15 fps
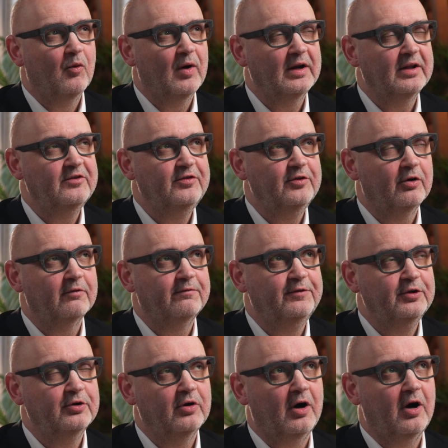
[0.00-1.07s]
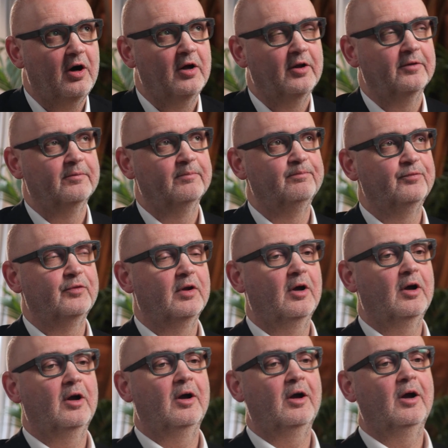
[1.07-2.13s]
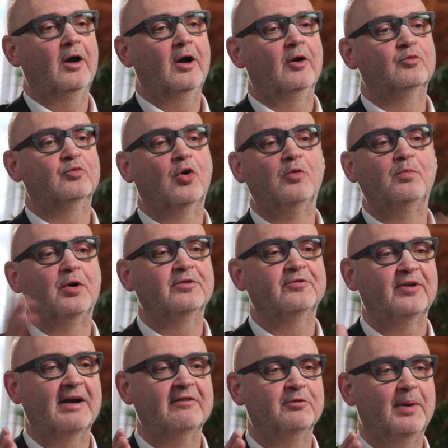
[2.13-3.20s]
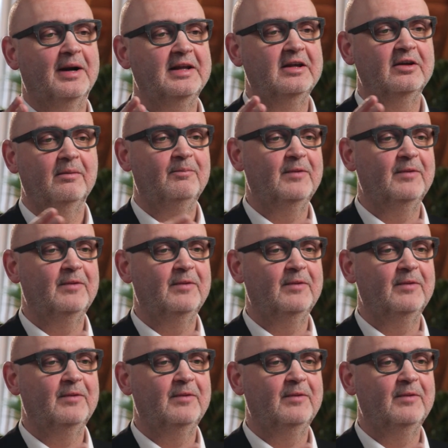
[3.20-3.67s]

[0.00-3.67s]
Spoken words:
What is your view on a robot for everybody,